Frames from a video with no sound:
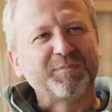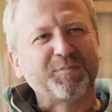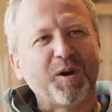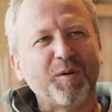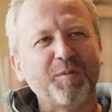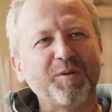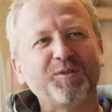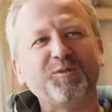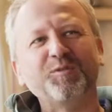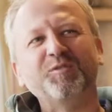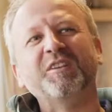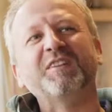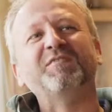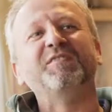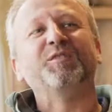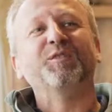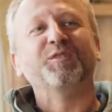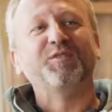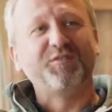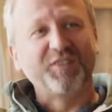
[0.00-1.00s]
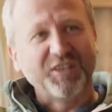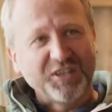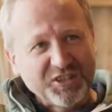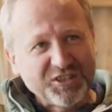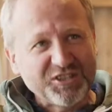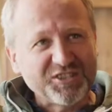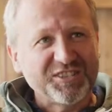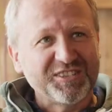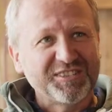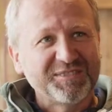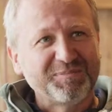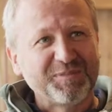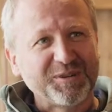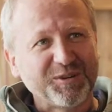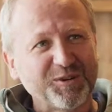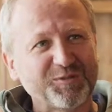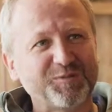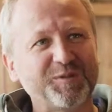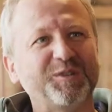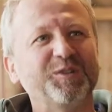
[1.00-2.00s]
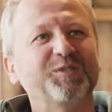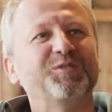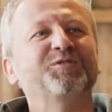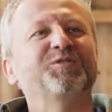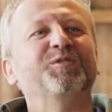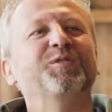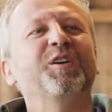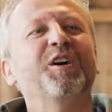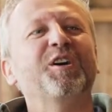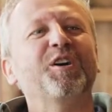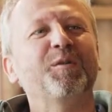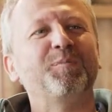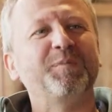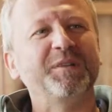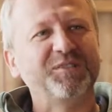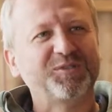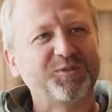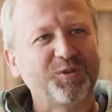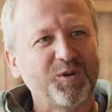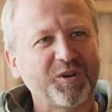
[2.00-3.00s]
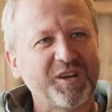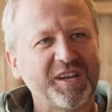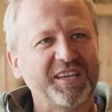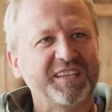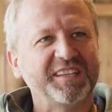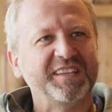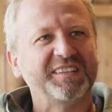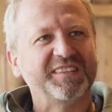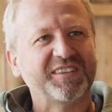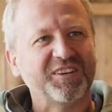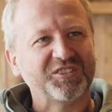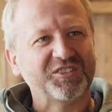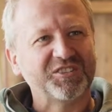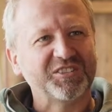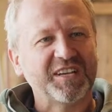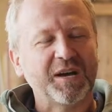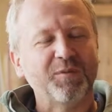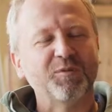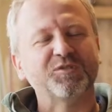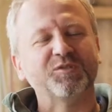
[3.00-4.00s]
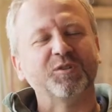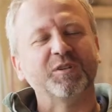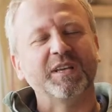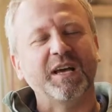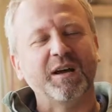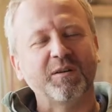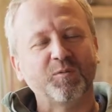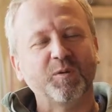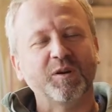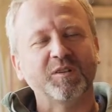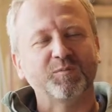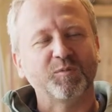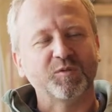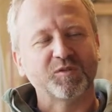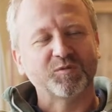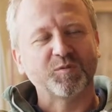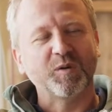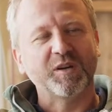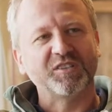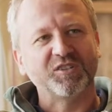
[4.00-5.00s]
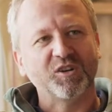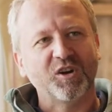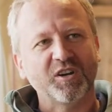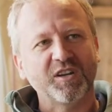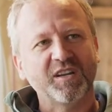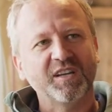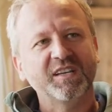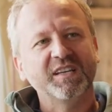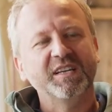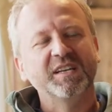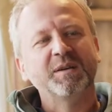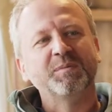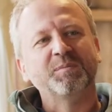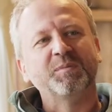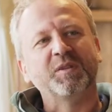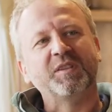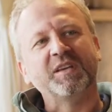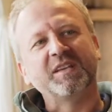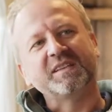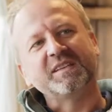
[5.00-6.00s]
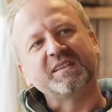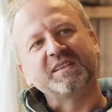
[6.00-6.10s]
the barbecue never got finished because we got so hung up in talking and discussion. I was quite young, but then